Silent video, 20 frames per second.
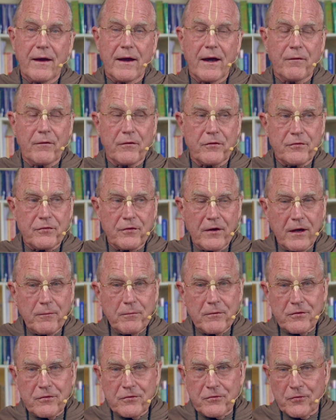And the
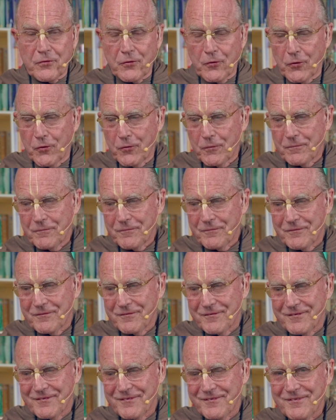same is true
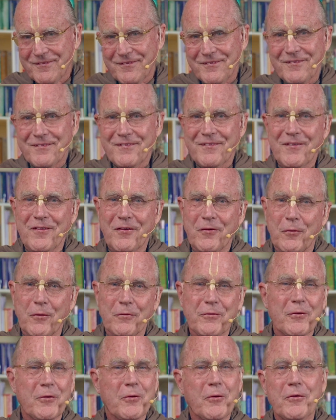
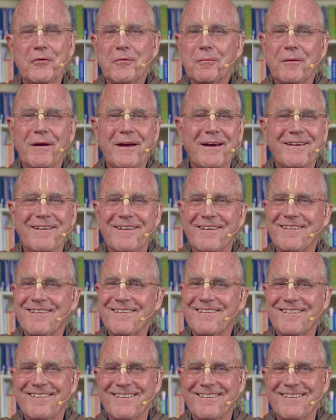with the Lord's blanket.